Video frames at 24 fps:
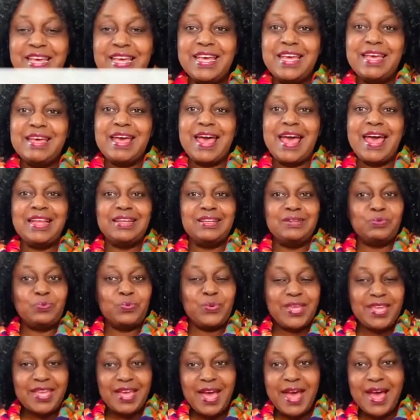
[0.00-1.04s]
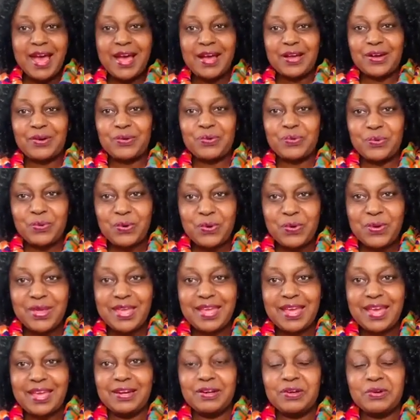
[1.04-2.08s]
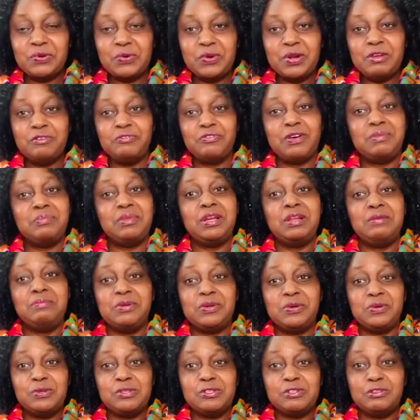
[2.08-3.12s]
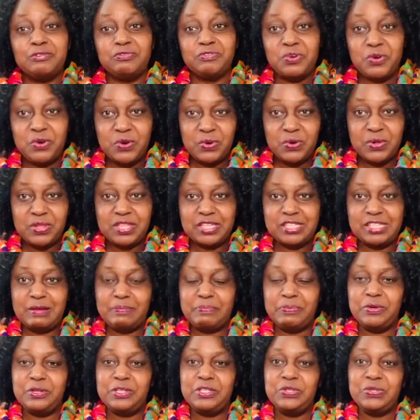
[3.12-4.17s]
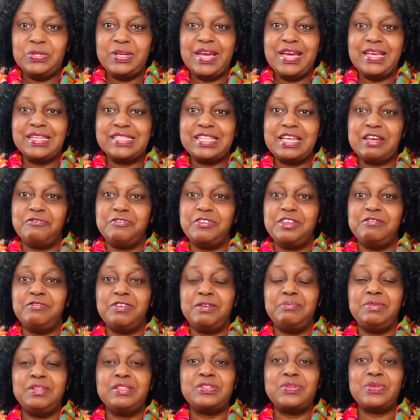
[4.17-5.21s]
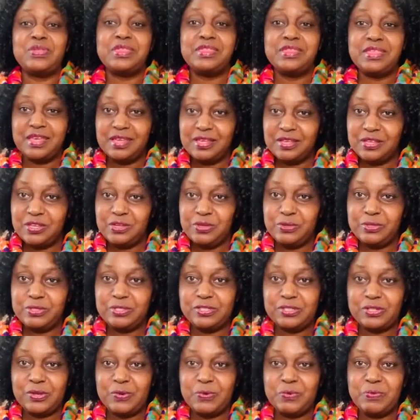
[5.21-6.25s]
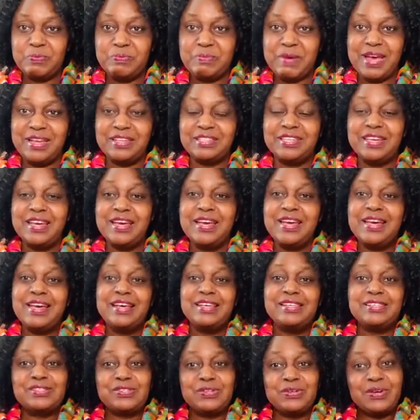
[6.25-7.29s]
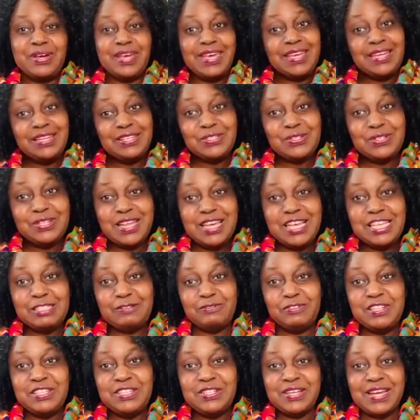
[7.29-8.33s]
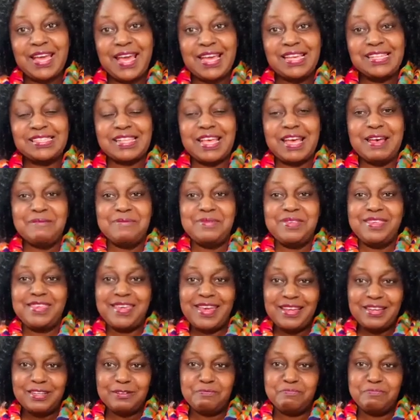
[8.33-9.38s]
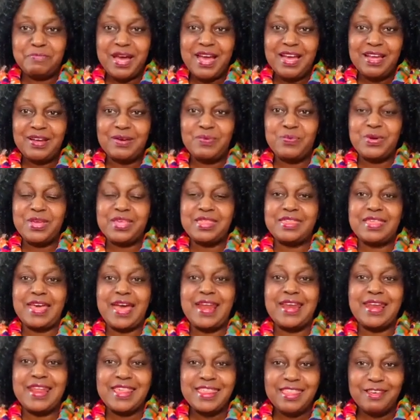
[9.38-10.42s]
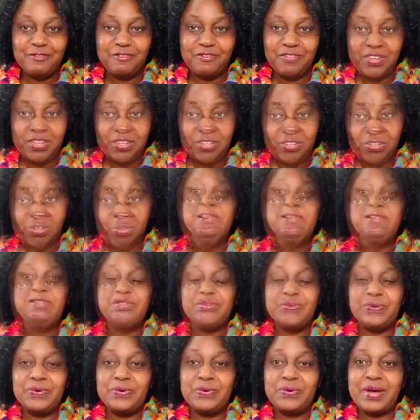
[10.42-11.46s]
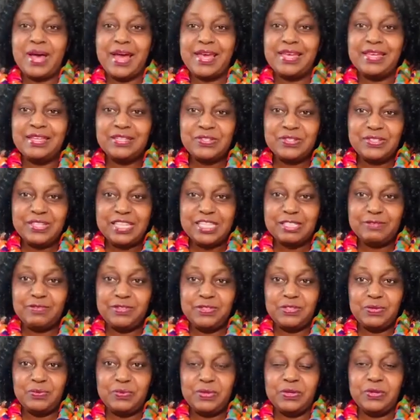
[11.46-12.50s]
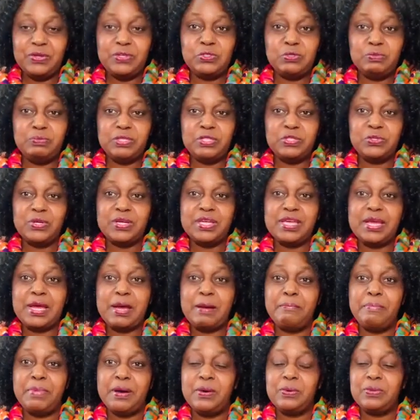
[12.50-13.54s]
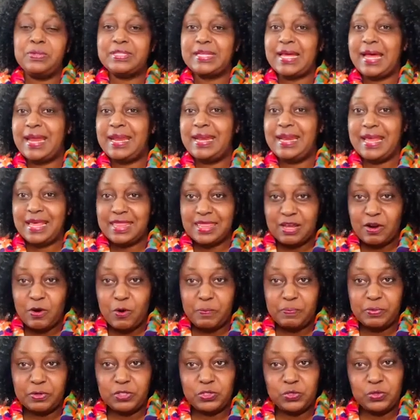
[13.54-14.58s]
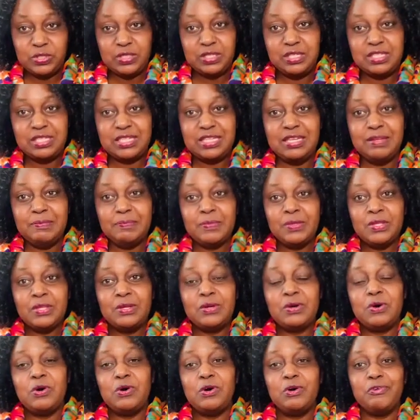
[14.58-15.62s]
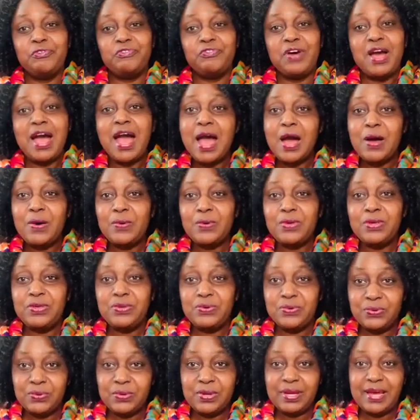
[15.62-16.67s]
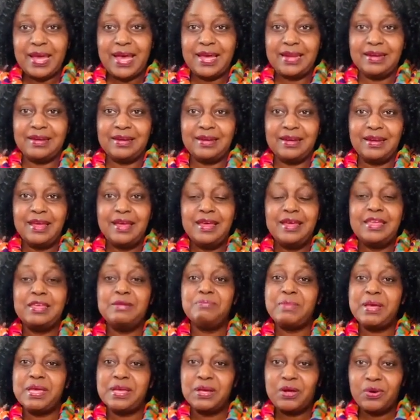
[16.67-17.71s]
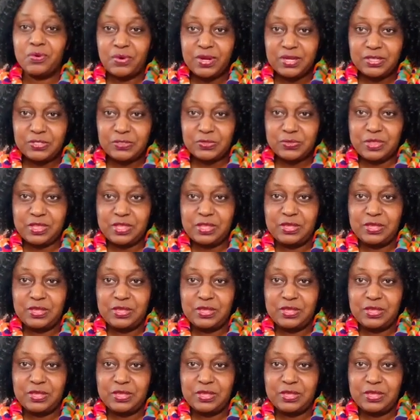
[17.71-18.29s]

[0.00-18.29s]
And we are growing and growing family because of all the support you guys have given me. So thank you so much. So in today's video, guys, I'm yet back with another video. So in today's video, we're going to be talking about another opportunity of how you can immigrate to the